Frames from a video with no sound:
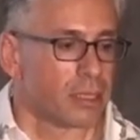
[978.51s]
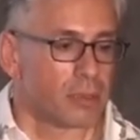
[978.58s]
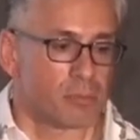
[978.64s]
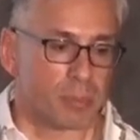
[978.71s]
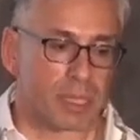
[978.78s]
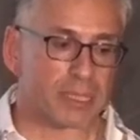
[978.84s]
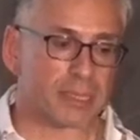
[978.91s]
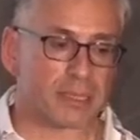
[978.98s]

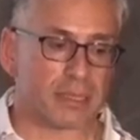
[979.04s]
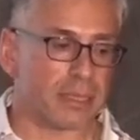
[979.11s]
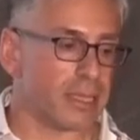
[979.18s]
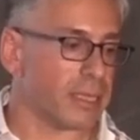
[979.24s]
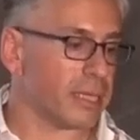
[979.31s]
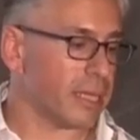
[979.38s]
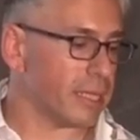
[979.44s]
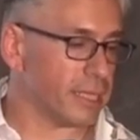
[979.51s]

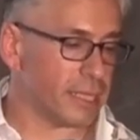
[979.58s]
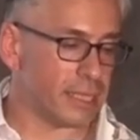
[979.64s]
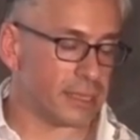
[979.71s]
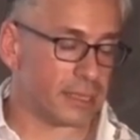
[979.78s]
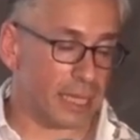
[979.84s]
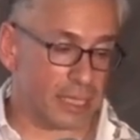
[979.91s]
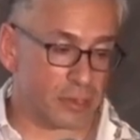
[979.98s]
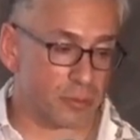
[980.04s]
Basically, it is,
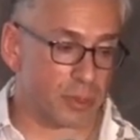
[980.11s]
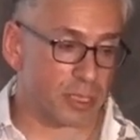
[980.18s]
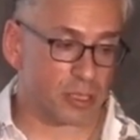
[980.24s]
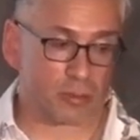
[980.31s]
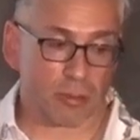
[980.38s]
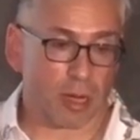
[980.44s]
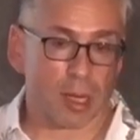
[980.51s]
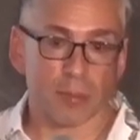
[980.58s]
as we
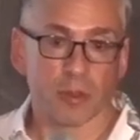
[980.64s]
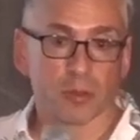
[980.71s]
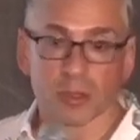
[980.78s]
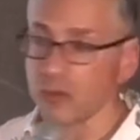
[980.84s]
described, you can